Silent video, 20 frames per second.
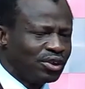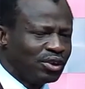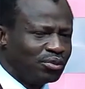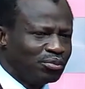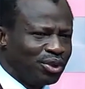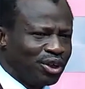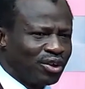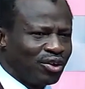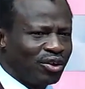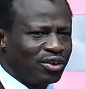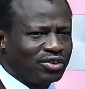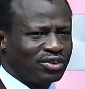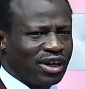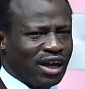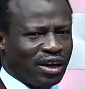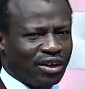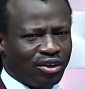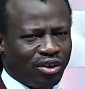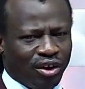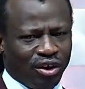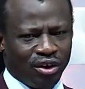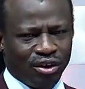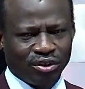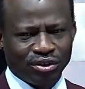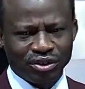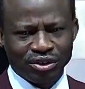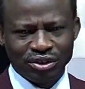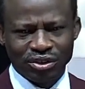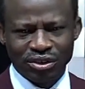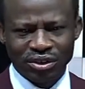because our God
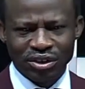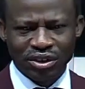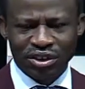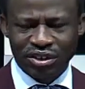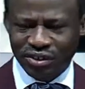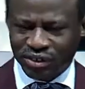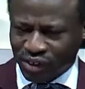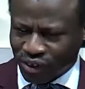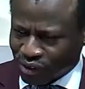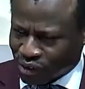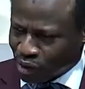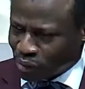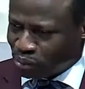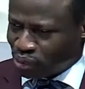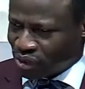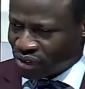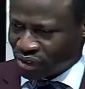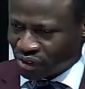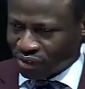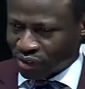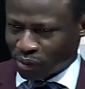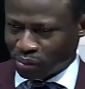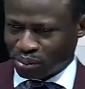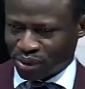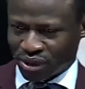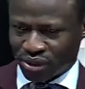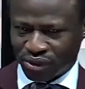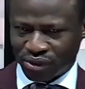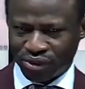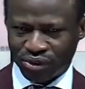is still the Prince of
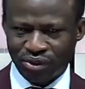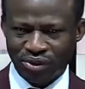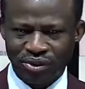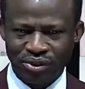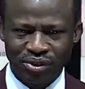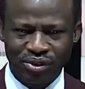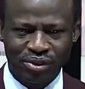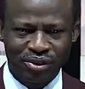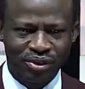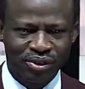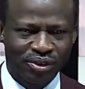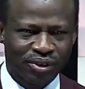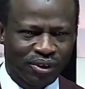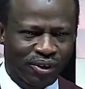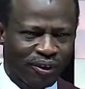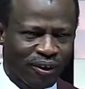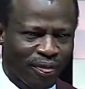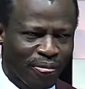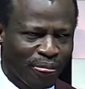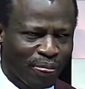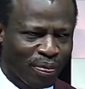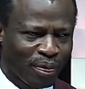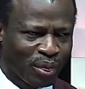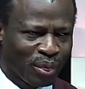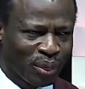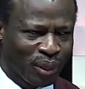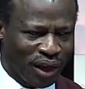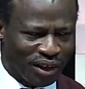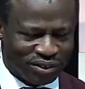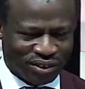Peace.
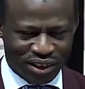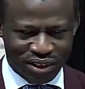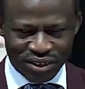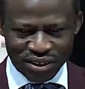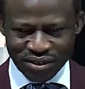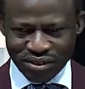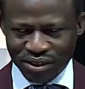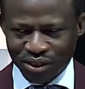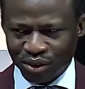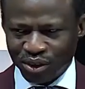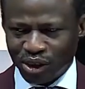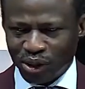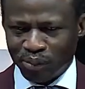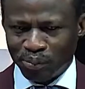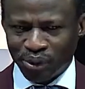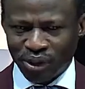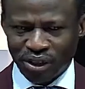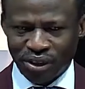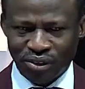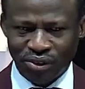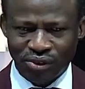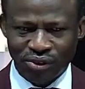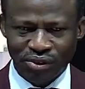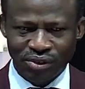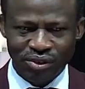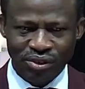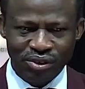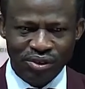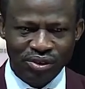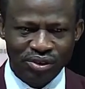I said he's still the Prince
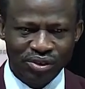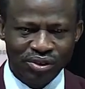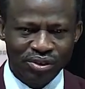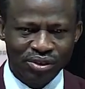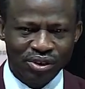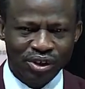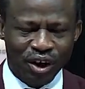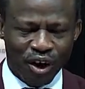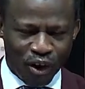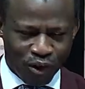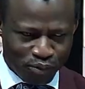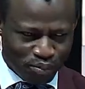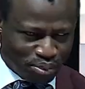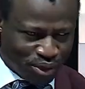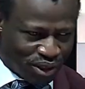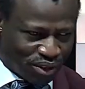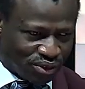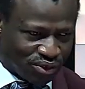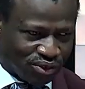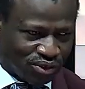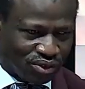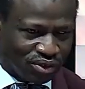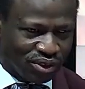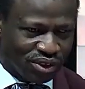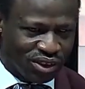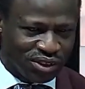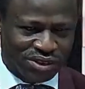of Peace. He